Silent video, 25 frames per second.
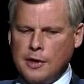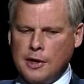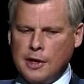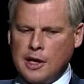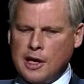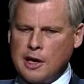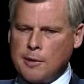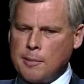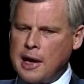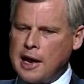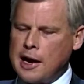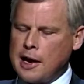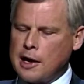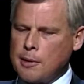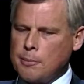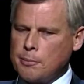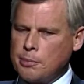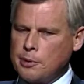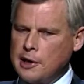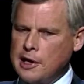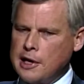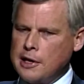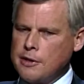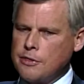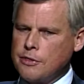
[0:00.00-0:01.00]
He made a
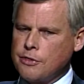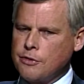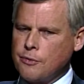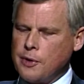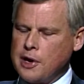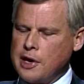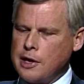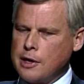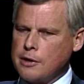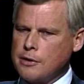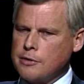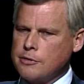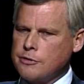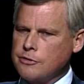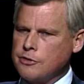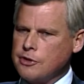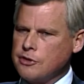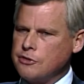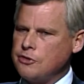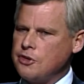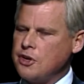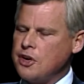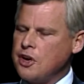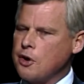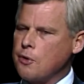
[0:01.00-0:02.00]
complete
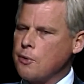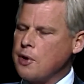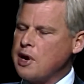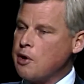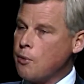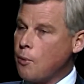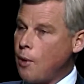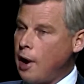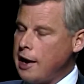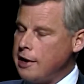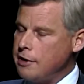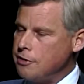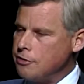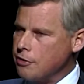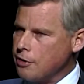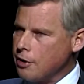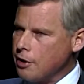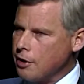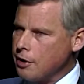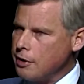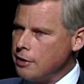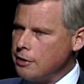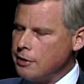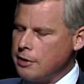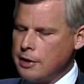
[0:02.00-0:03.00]
360-degree right
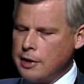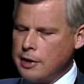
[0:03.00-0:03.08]
turn.